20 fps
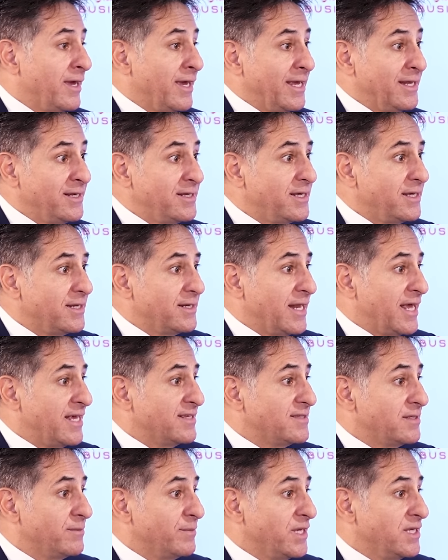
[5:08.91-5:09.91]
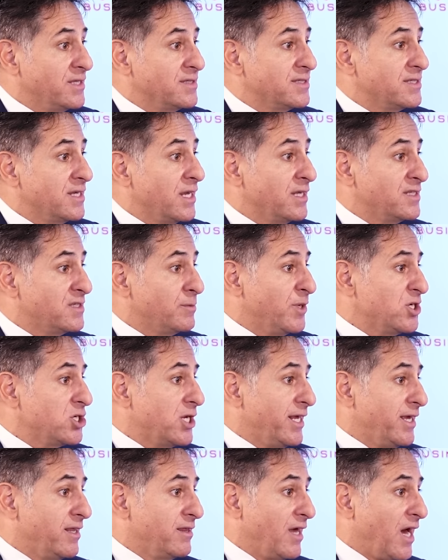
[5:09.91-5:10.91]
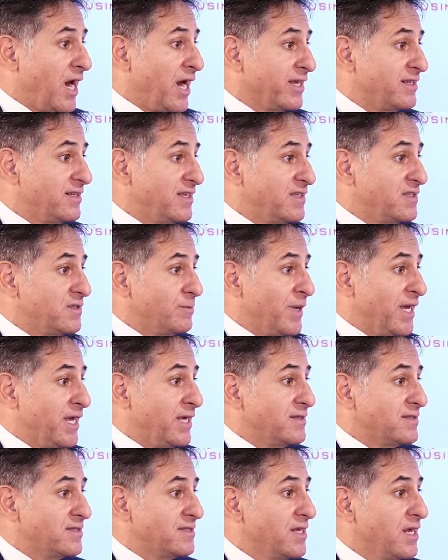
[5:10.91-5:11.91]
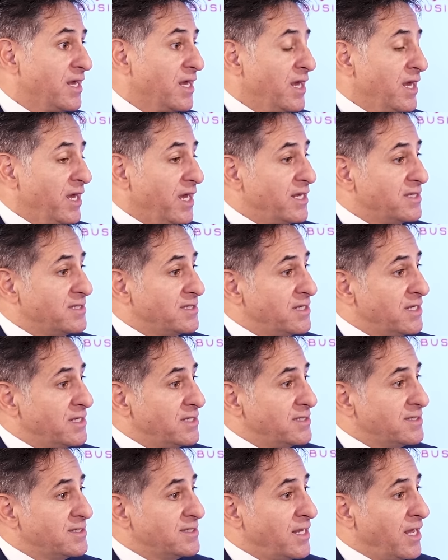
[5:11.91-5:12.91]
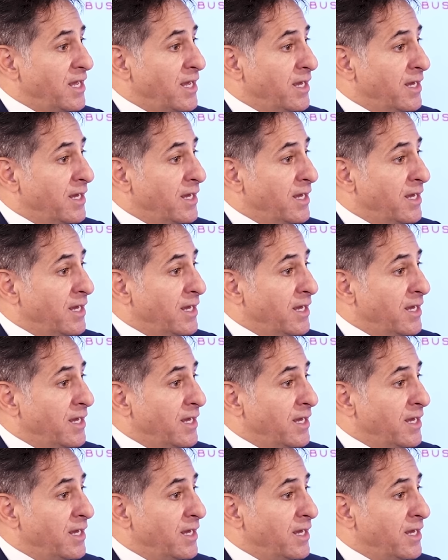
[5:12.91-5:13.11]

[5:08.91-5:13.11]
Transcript: Indian SMEs, especially in the IT space, is